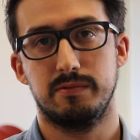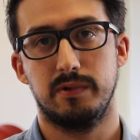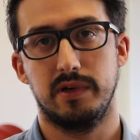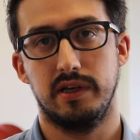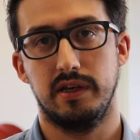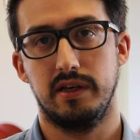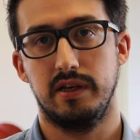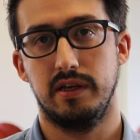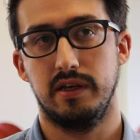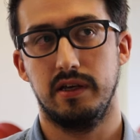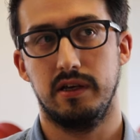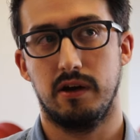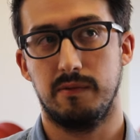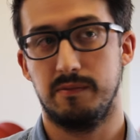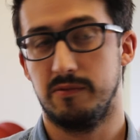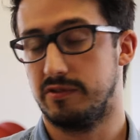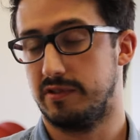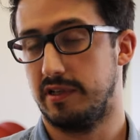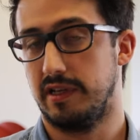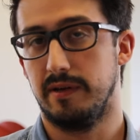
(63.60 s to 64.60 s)
we
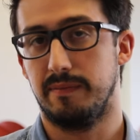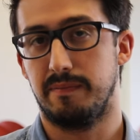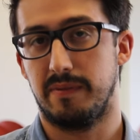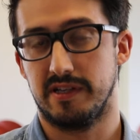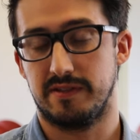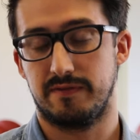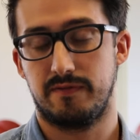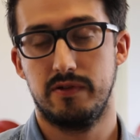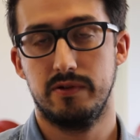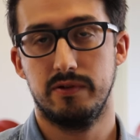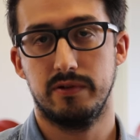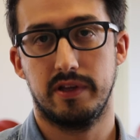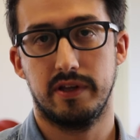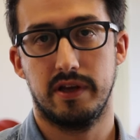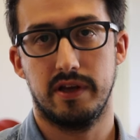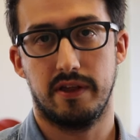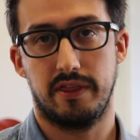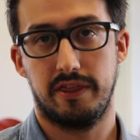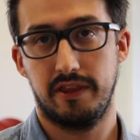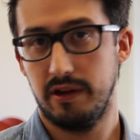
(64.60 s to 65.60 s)
obviously pass through
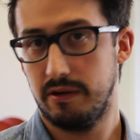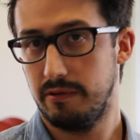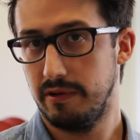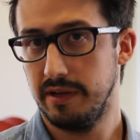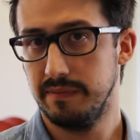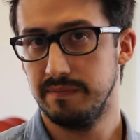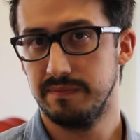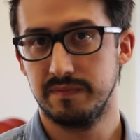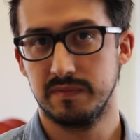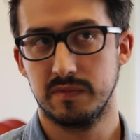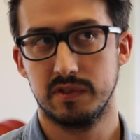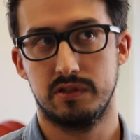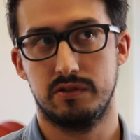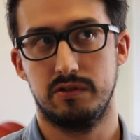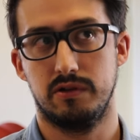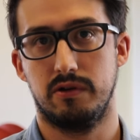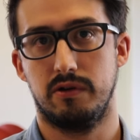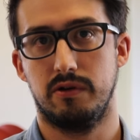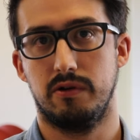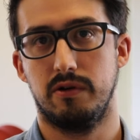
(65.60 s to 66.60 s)
the theory,
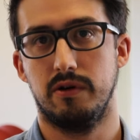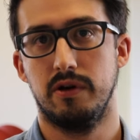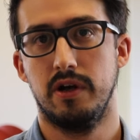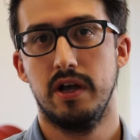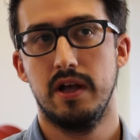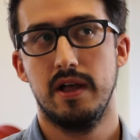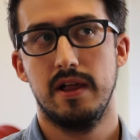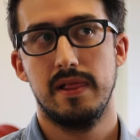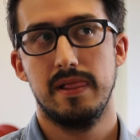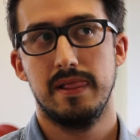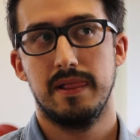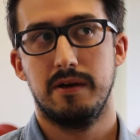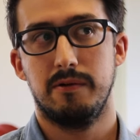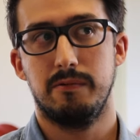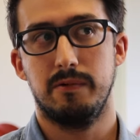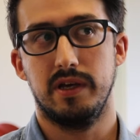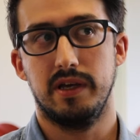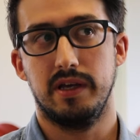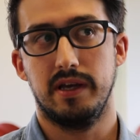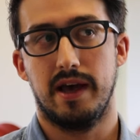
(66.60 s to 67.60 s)
so
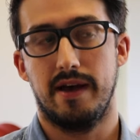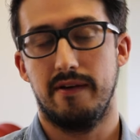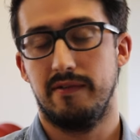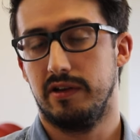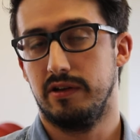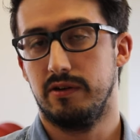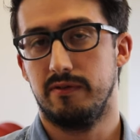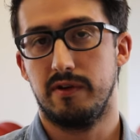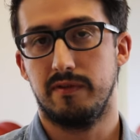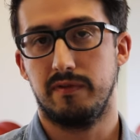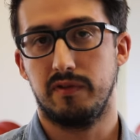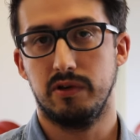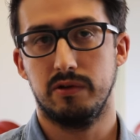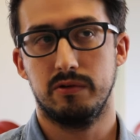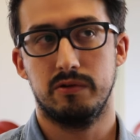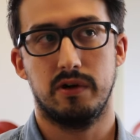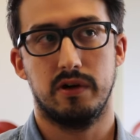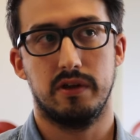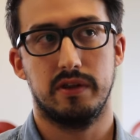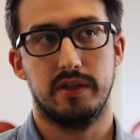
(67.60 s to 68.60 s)
we have an
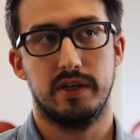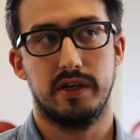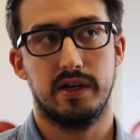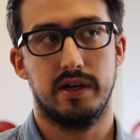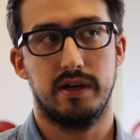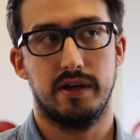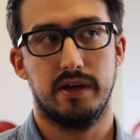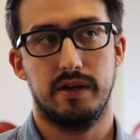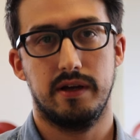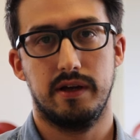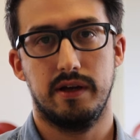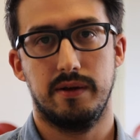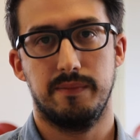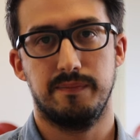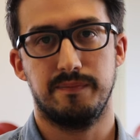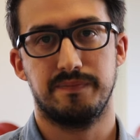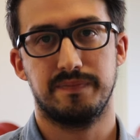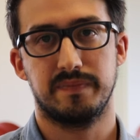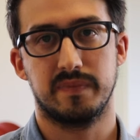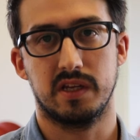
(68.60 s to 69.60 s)
overview on the,
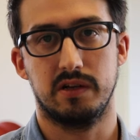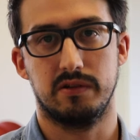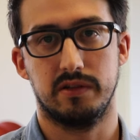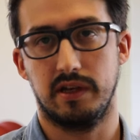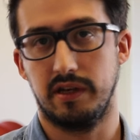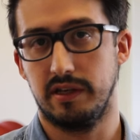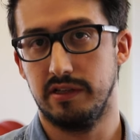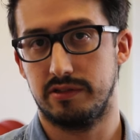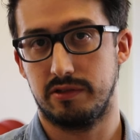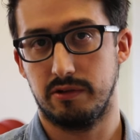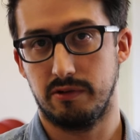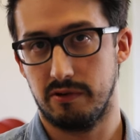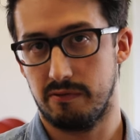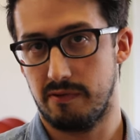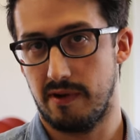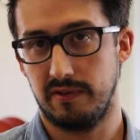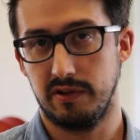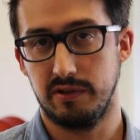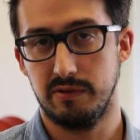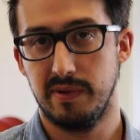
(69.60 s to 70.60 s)
on the history of
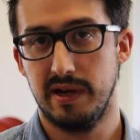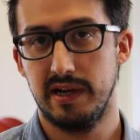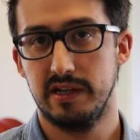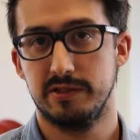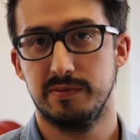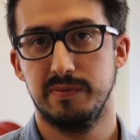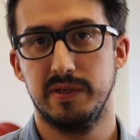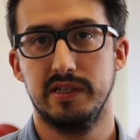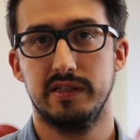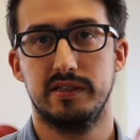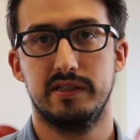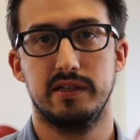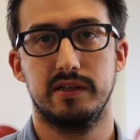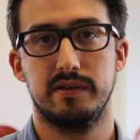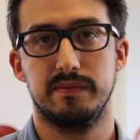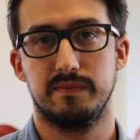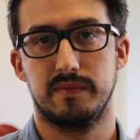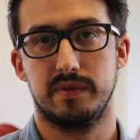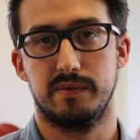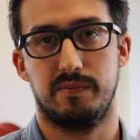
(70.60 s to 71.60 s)
revenue management,
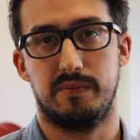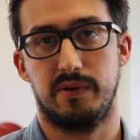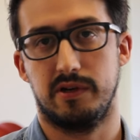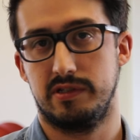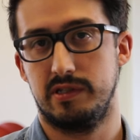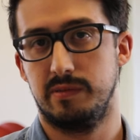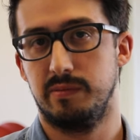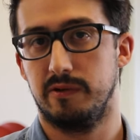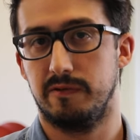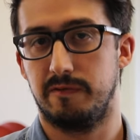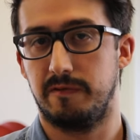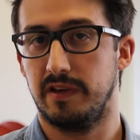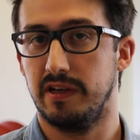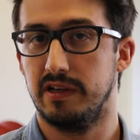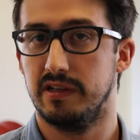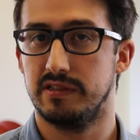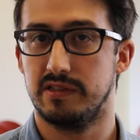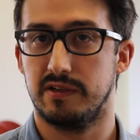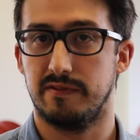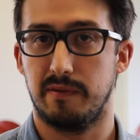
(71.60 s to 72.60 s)
possible
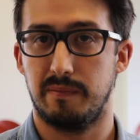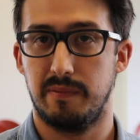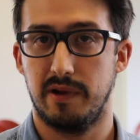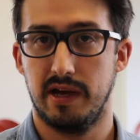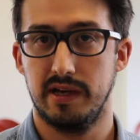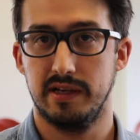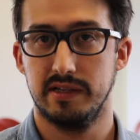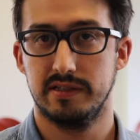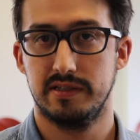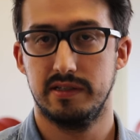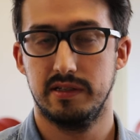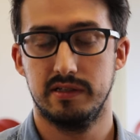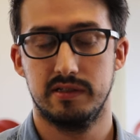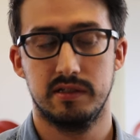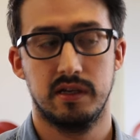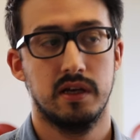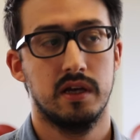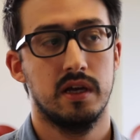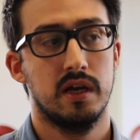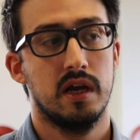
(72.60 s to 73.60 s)
fields of appliances,
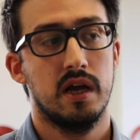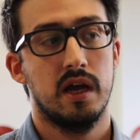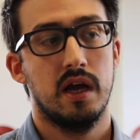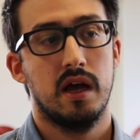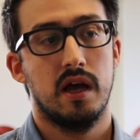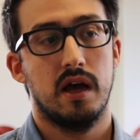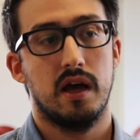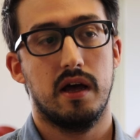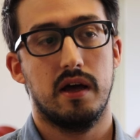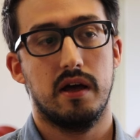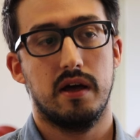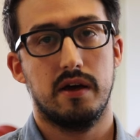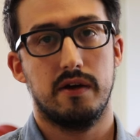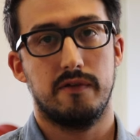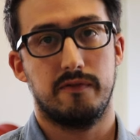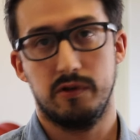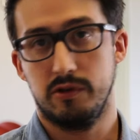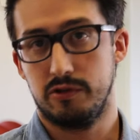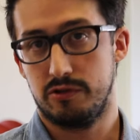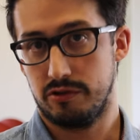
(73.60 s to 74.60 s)
uh,
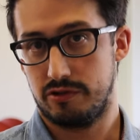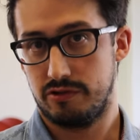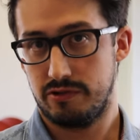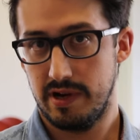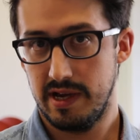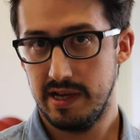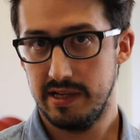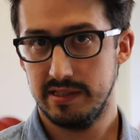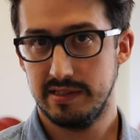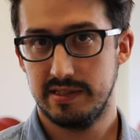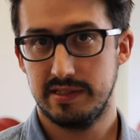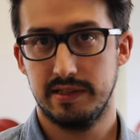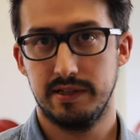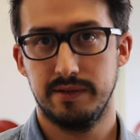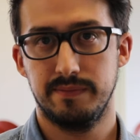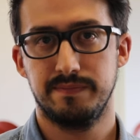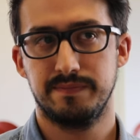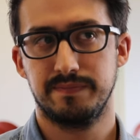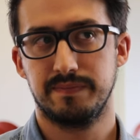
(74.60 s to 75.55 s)
future trends, uh,